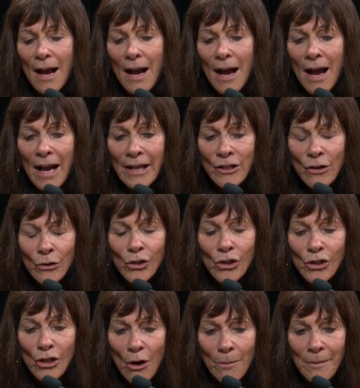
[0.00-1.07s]
I know
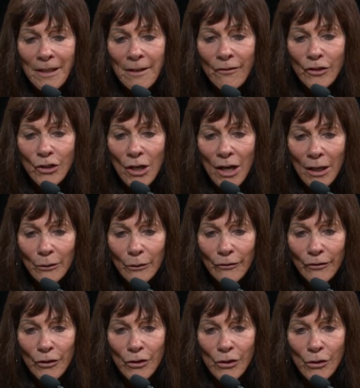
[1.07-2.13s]
so many
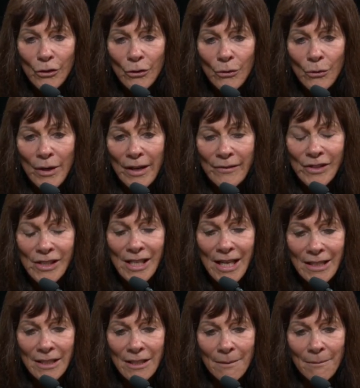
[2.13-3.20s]
photographers who have
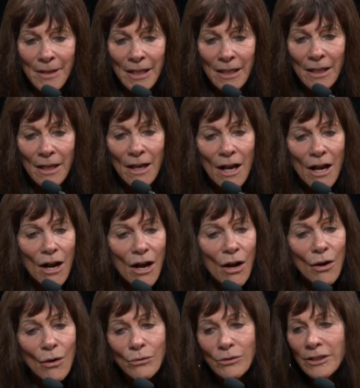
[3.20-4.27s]
said to me,
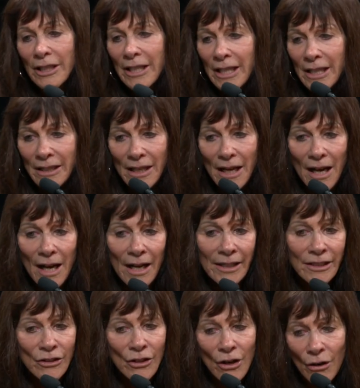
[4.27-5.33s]
"Oh, Lynn, I
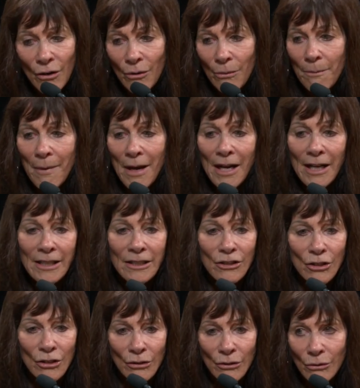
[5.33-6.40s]
know mine
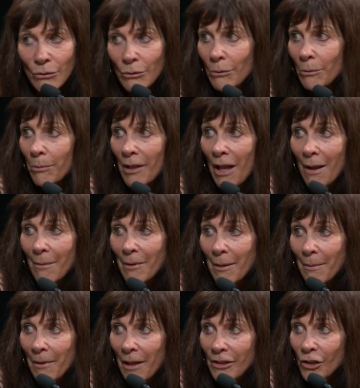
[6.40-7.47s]
too." Blah blah
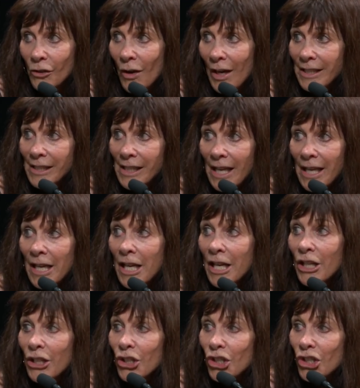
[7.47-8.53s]
blah. So I say,
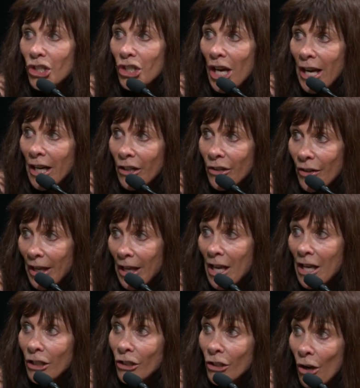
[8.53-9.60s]
share. Th-
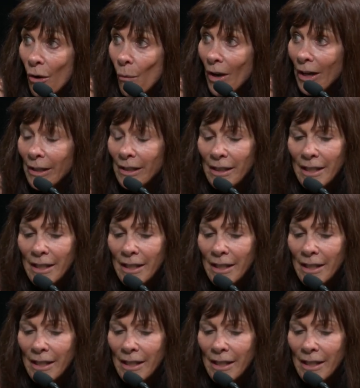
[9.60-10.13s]
you know what?